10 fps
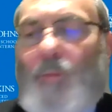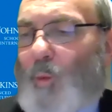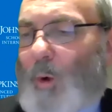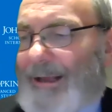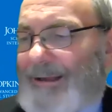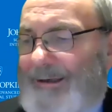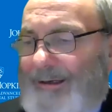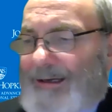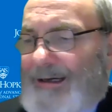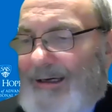
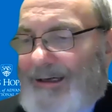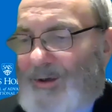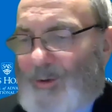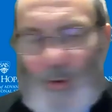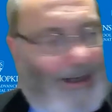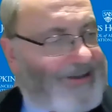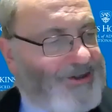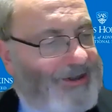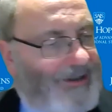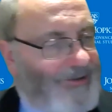One
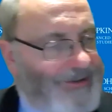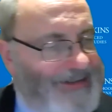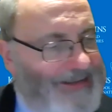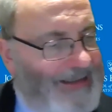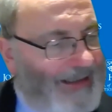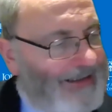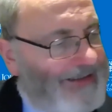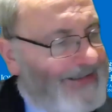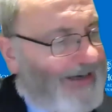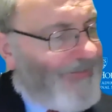question or
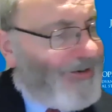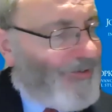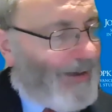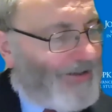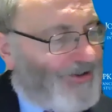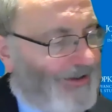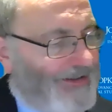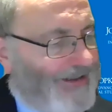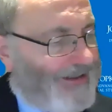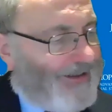several
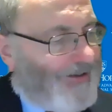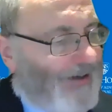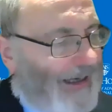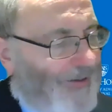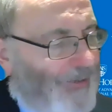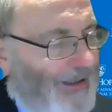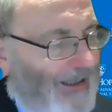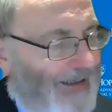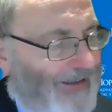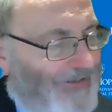questions
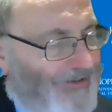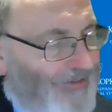related to